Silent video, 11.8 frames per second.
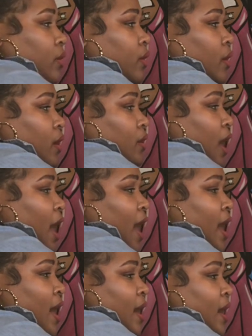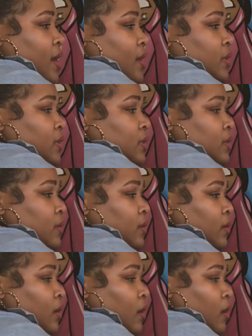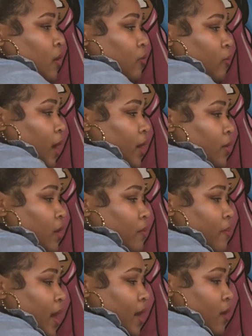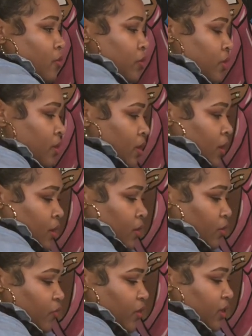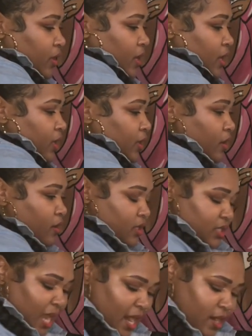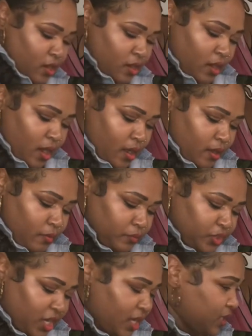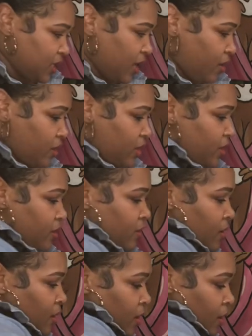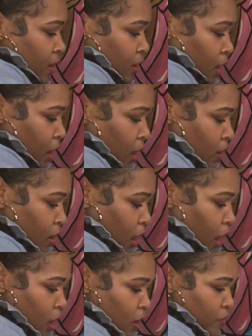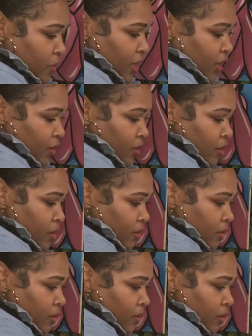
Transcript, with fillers: her eyes, around her mouth. You're feeling in her entire um, chest area, her arm here,